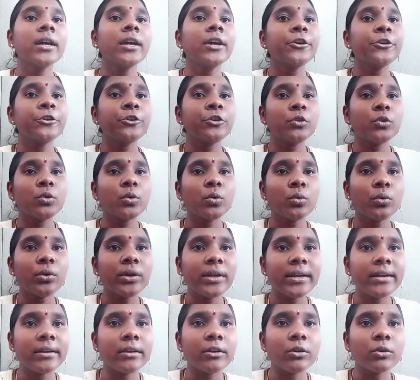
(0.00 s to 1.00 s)
you
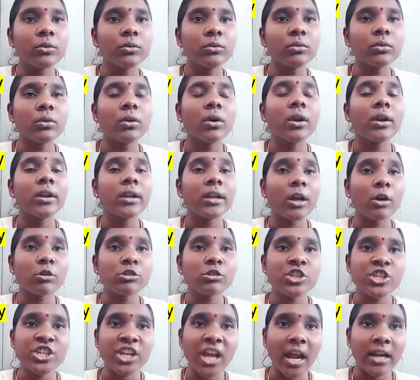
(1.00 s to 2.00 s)
need to now
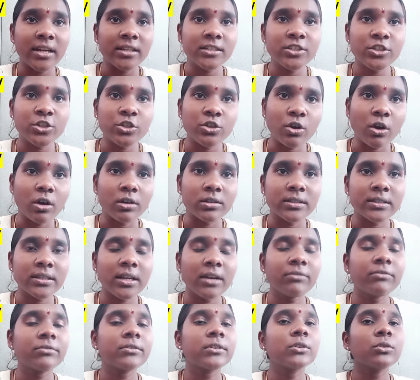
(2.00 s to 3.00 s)
challenge
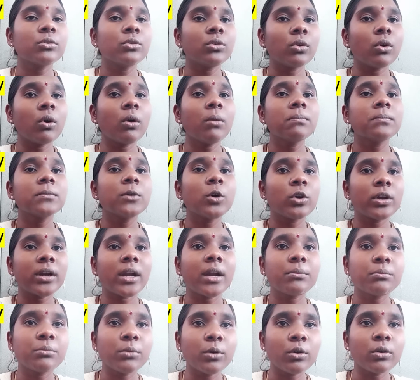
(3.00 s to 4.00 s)
yourself to know more
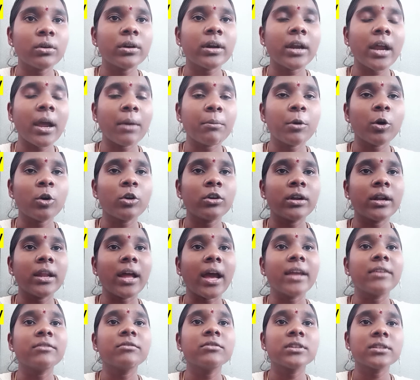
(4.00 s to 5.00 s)
and more about
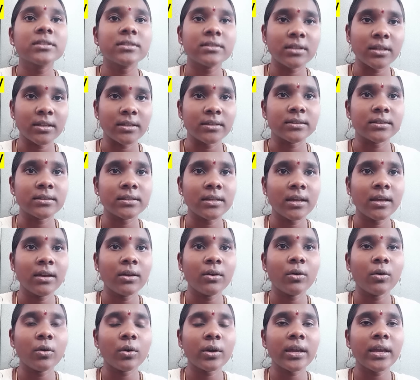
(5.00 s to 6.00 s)
diverse things.
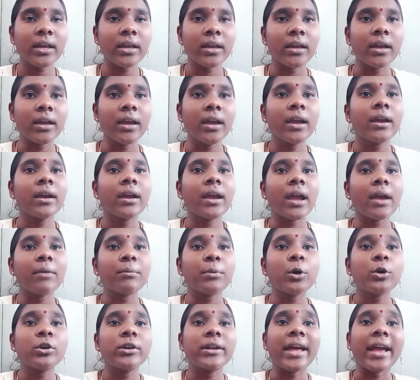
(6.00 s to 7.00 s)
Okay,
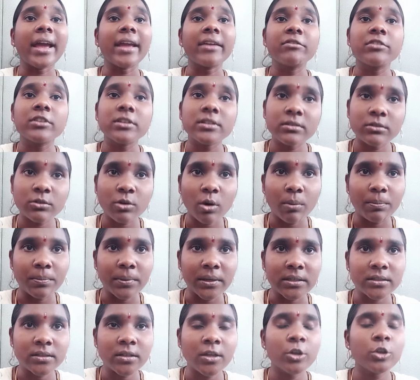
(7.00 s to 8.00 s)
about diverse
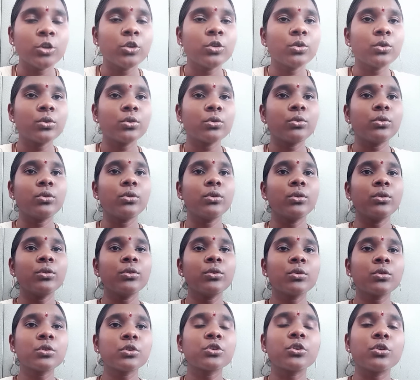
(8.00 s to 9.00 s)
topics.
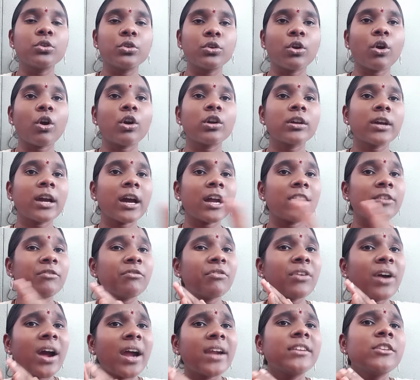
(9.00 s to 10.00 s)
You should not
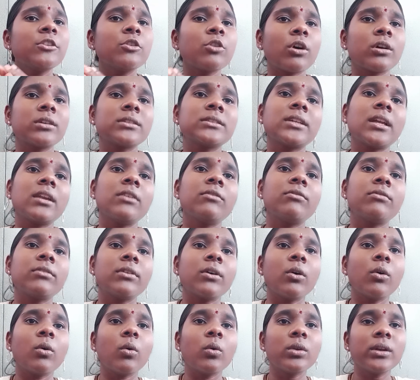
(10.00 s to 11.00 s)
confine yourself
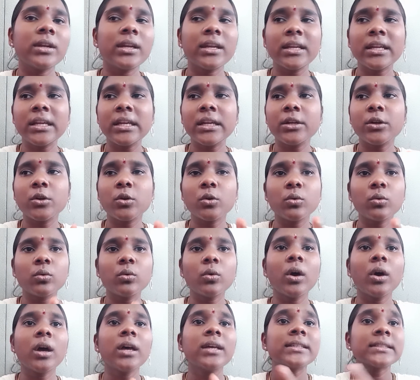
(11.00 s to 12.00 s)
only
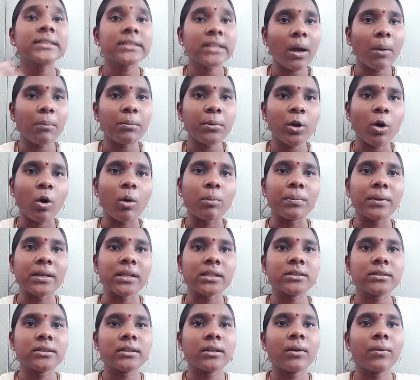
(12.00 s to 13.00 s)
to some
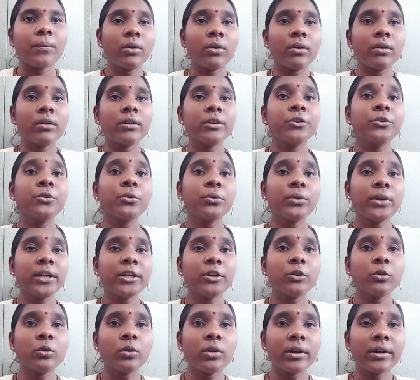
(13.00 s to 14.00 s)
topics. You
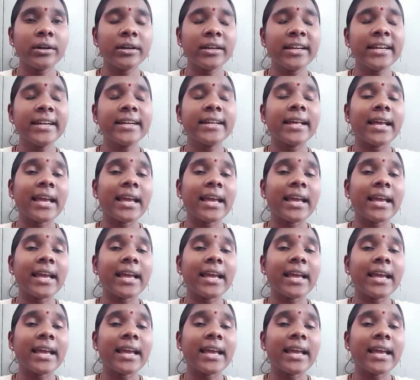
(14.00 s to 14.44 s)
need to read